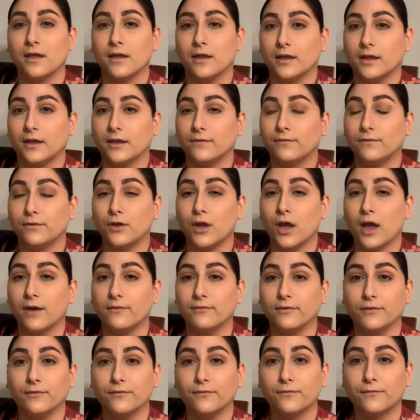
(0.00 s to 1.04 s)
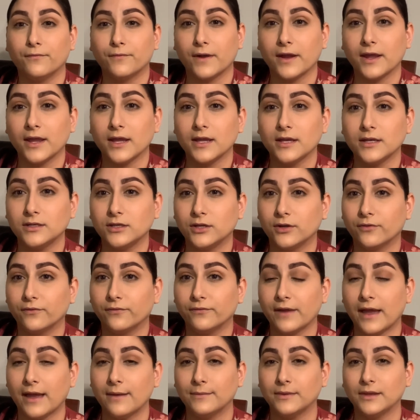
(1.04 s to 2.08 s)
If you have a friend, your
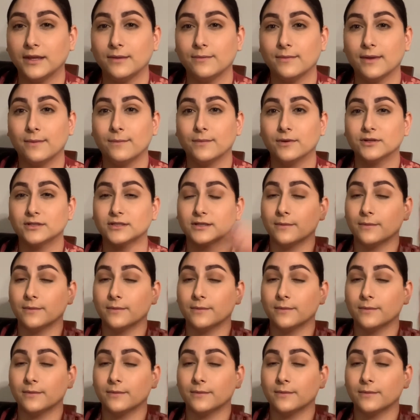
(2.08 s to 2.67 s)
family members,